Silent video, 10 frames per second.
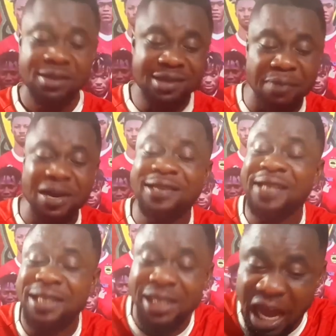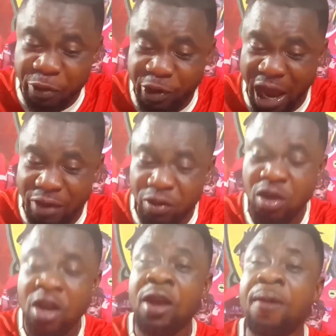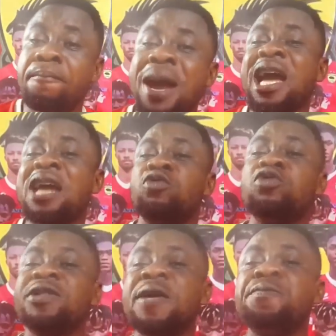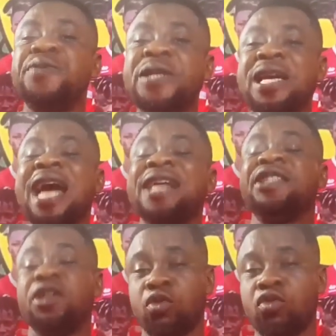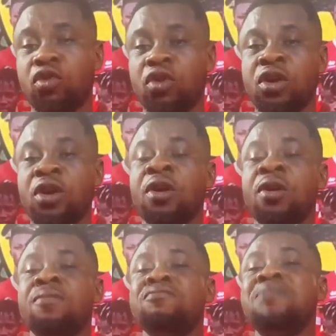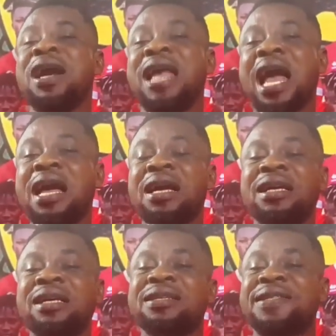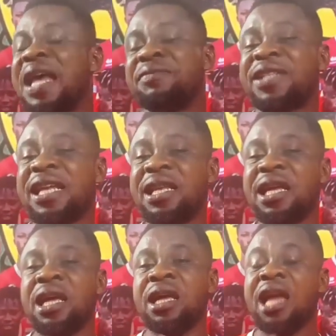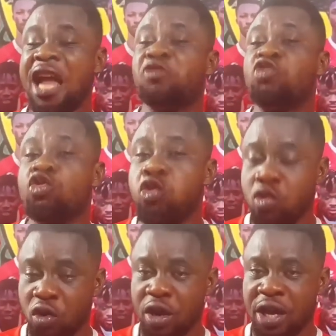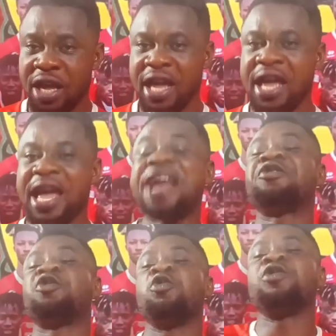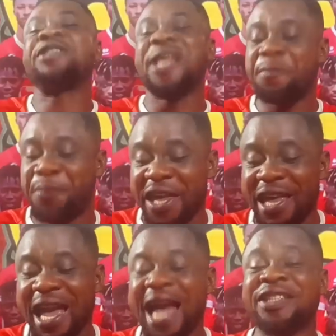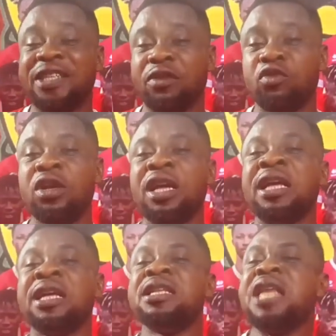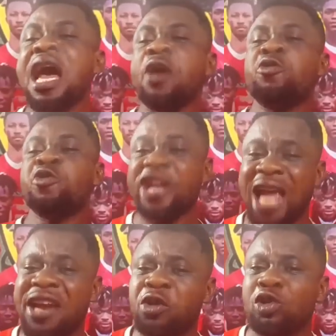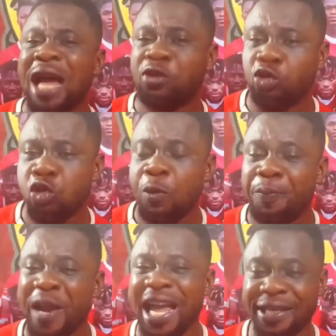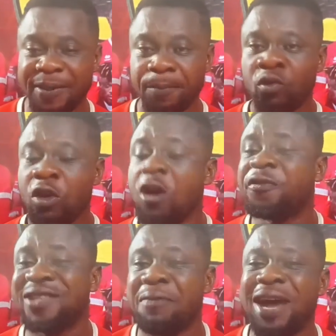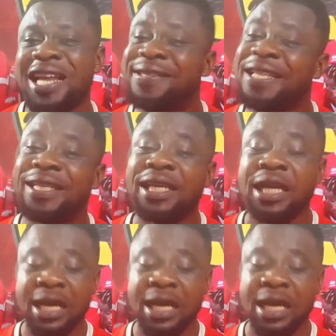Tamil City near Prano, Makan Wilson P. Atro, Maka Samson Eduku. And so on, same P. Atro. Now, regarding to those two players of Tamale City,